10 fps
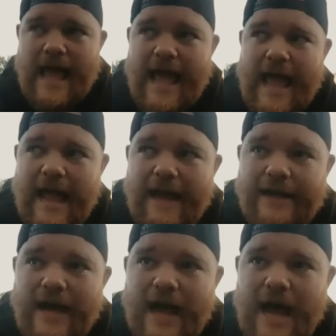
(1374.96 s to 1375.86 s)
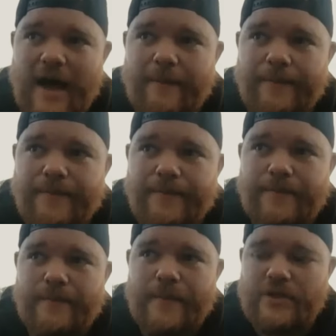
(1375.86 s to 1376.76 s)
And um,
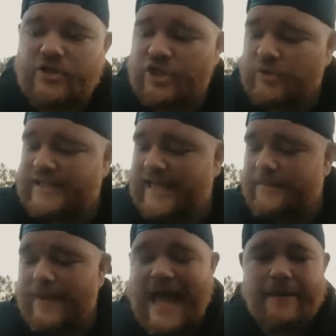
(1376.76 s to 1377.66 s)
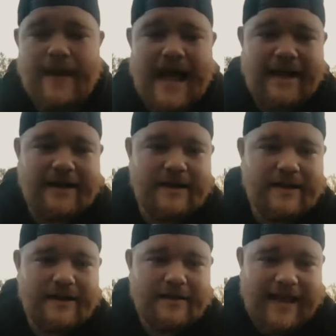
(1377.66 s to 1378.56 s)
so, Team Backpack,
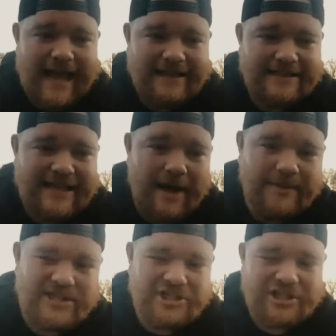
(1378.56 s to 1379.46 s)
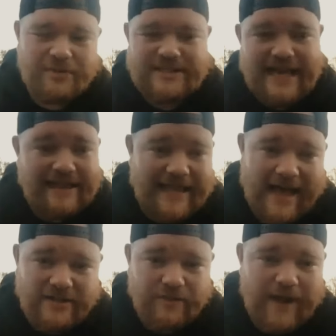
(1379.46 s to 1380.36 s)
they had this competition that was
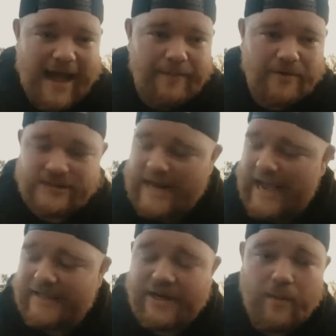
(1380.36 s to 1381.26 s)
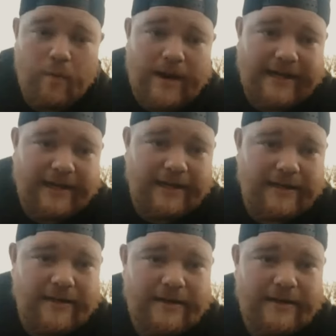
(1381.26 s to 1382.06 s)
10,000 rappers, and I ended up winning it,